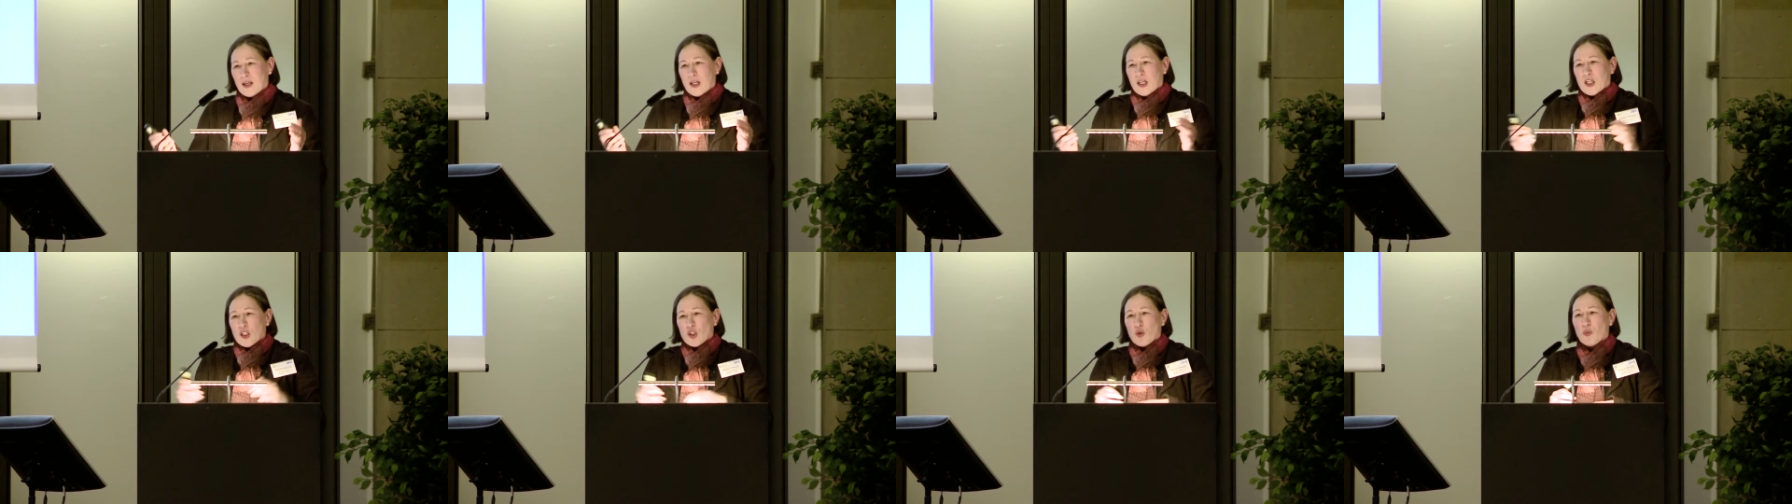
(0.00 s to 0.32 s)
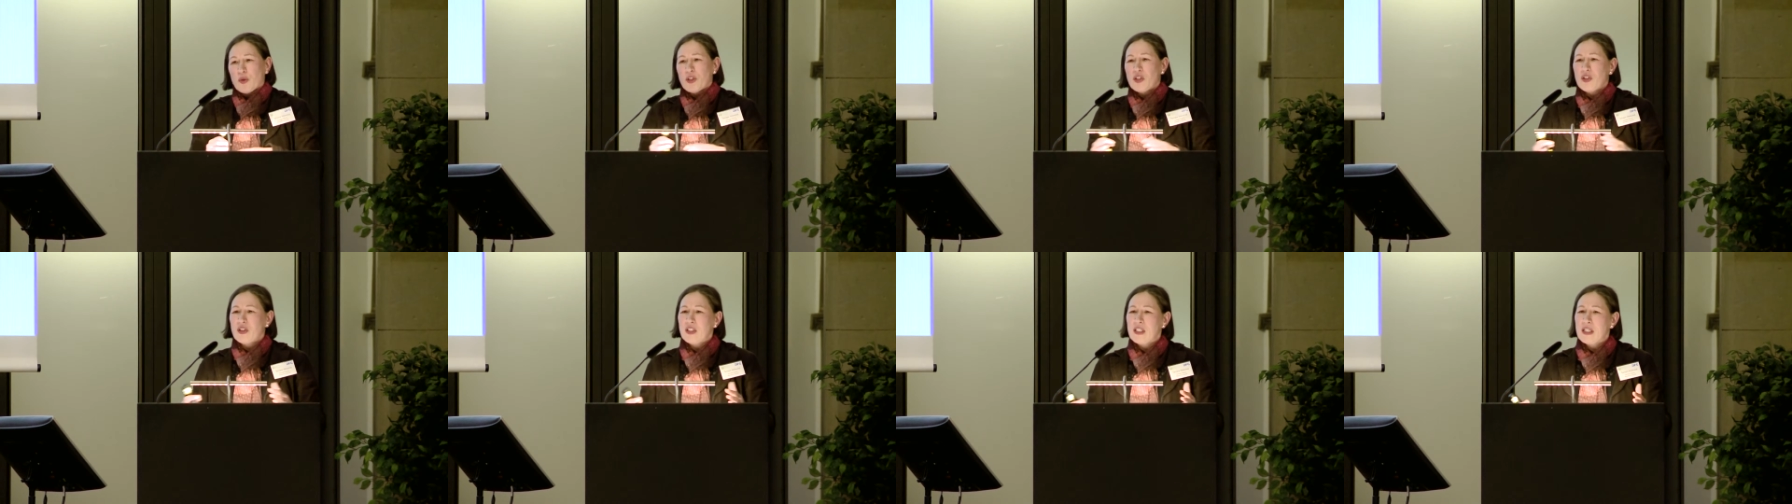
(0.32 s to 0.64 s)
So
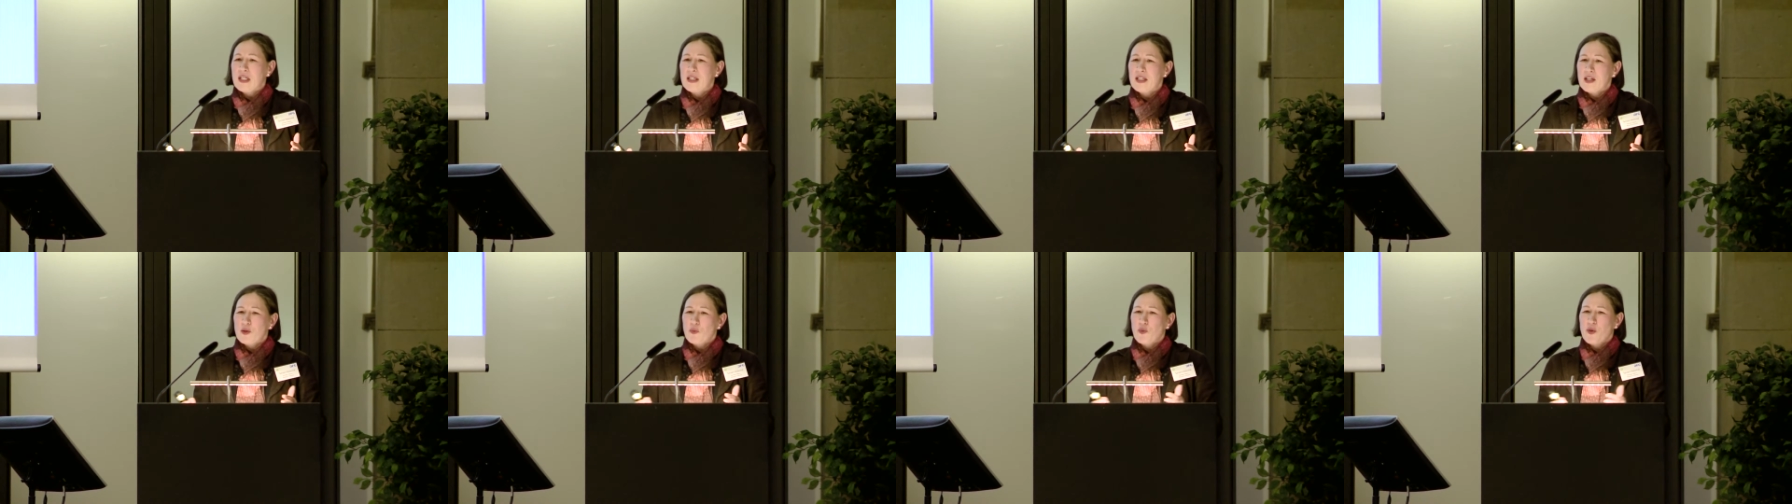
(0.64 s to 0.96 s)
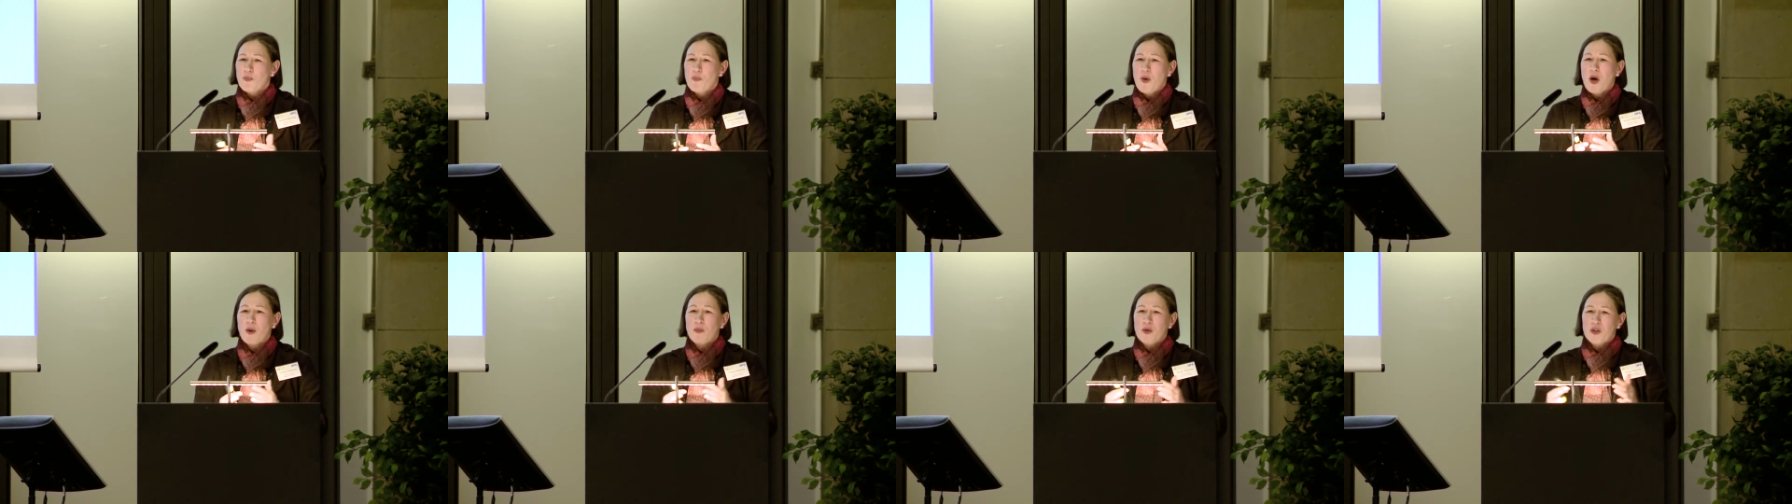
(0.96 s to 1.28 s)
what you see that we
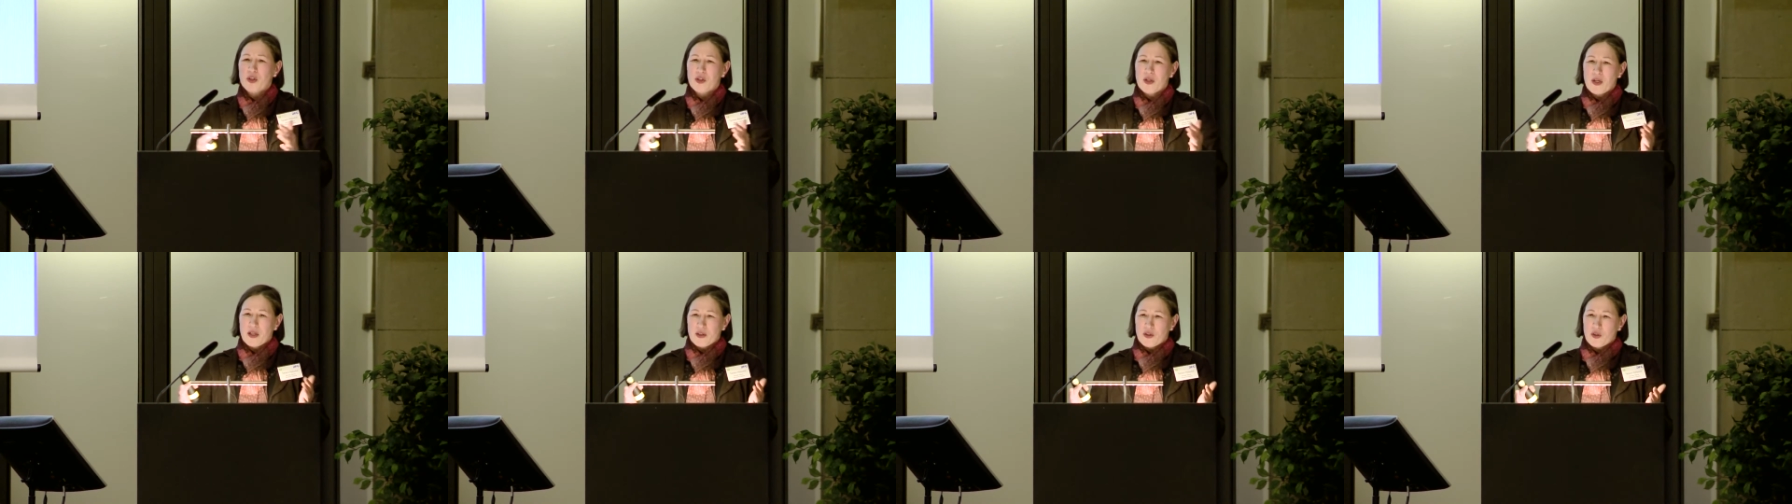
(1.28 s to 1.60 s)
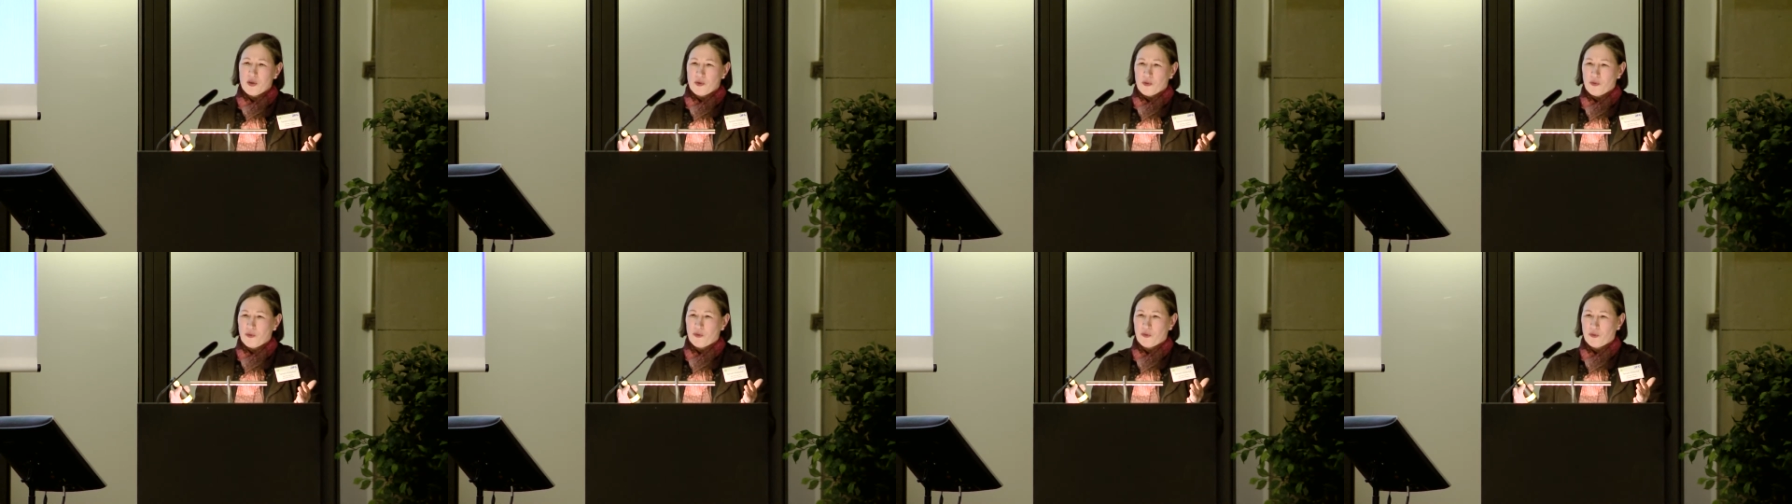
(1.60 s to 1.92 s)
publish lots
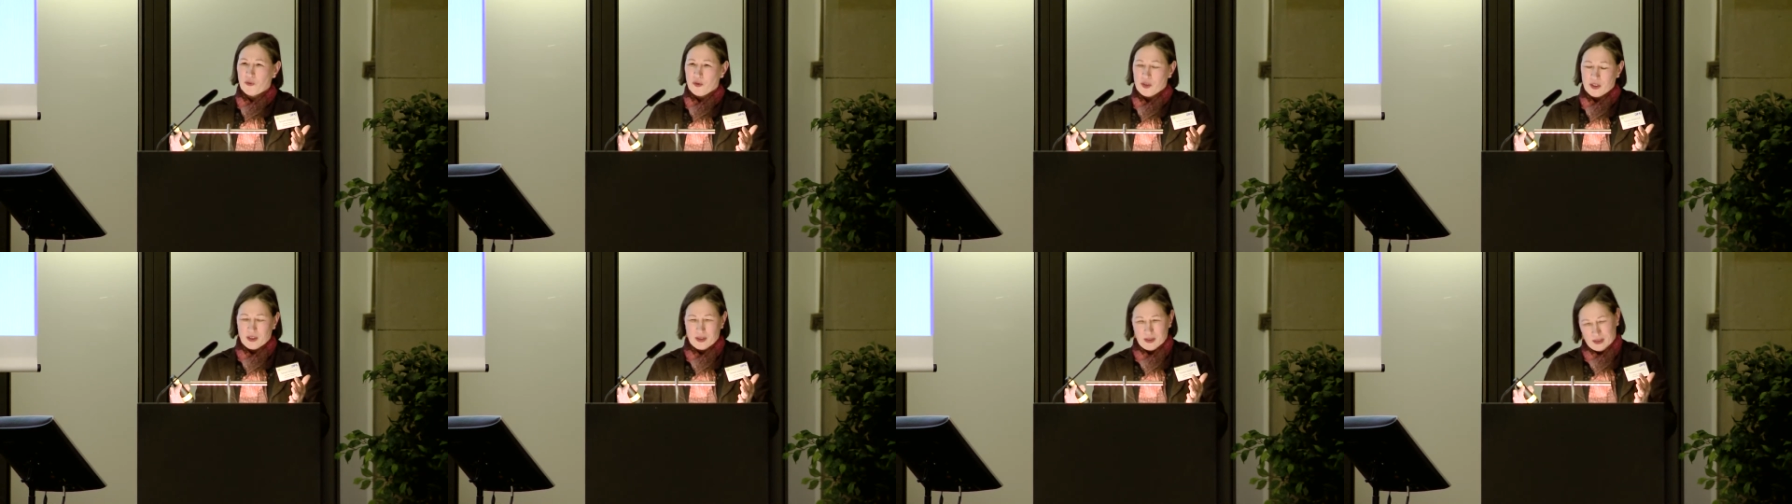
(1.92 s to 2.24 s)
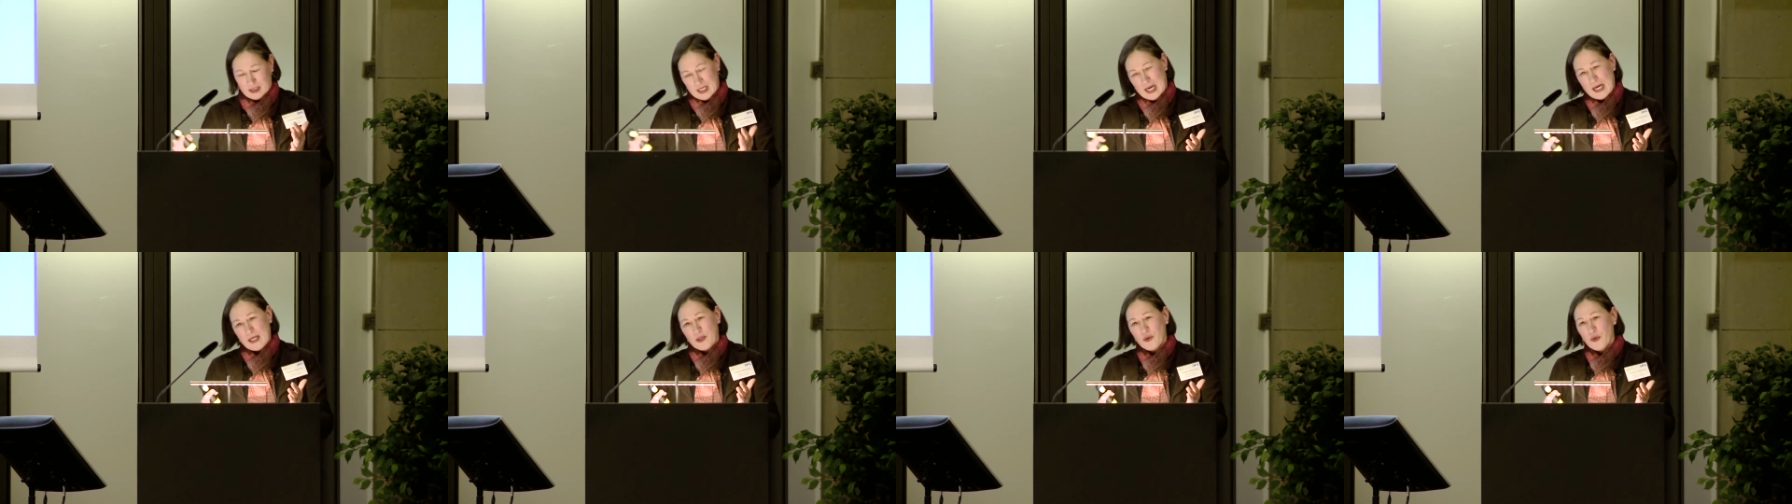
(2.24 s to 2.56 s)
of
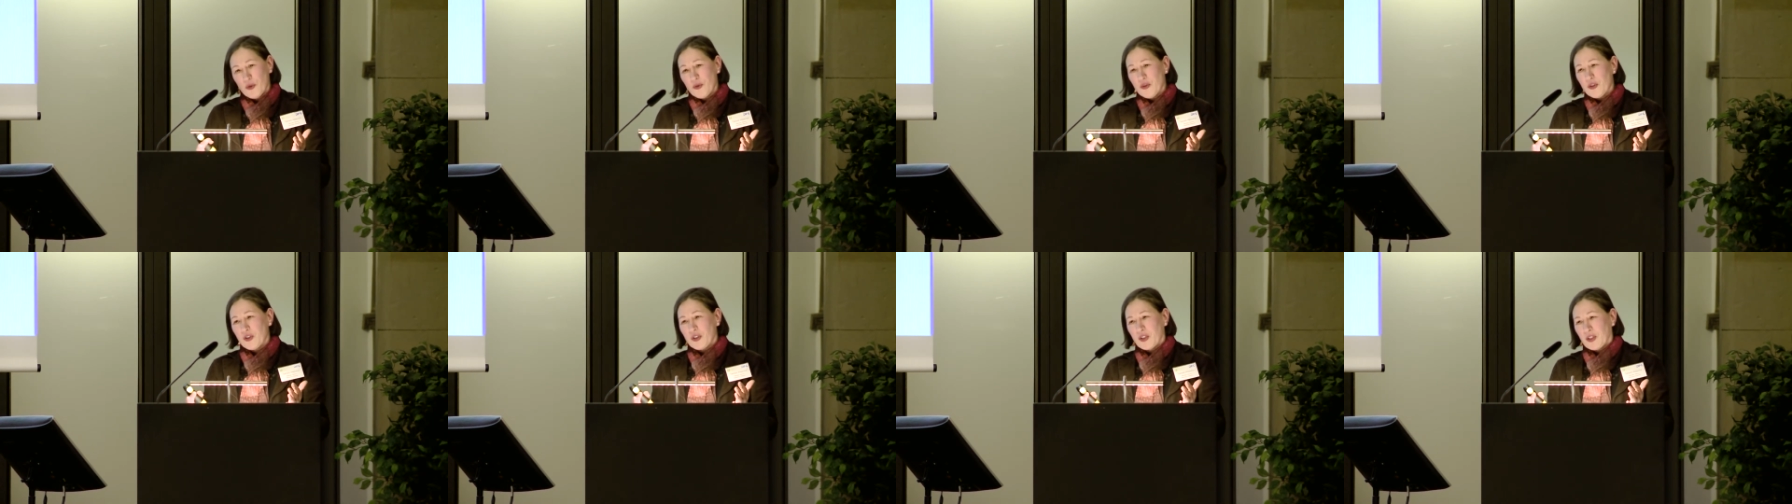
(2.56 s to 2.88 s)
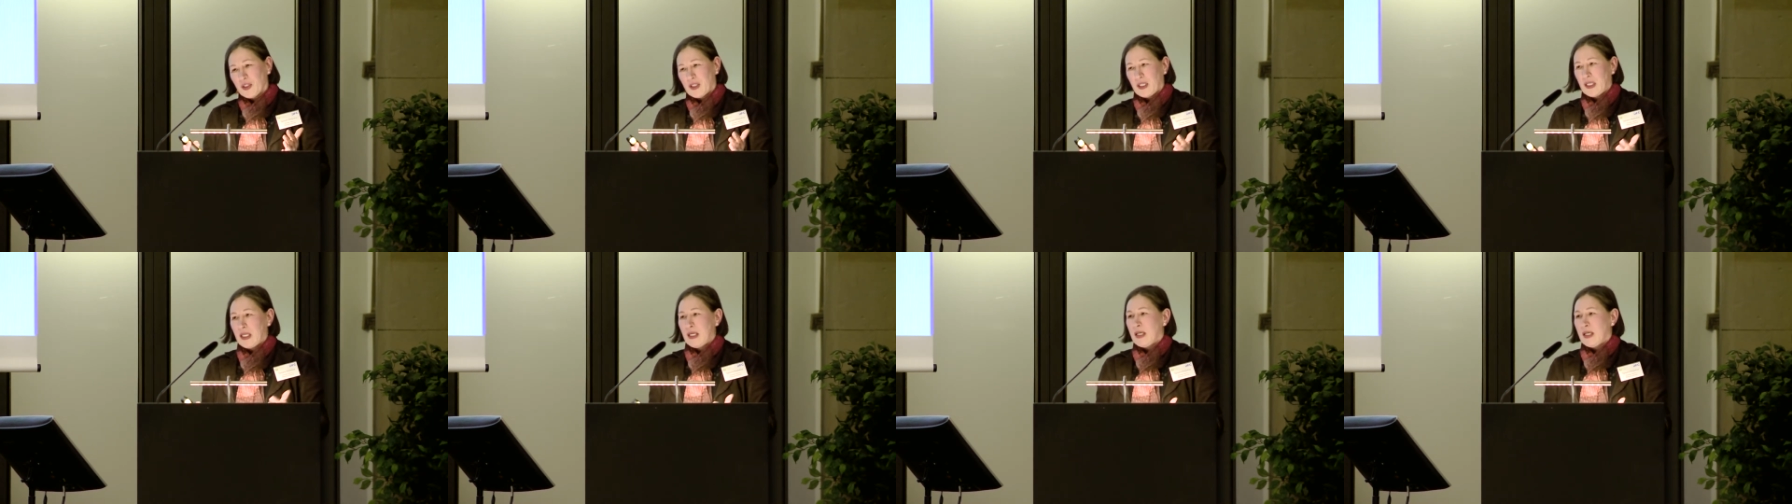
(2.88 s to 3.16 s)
titles,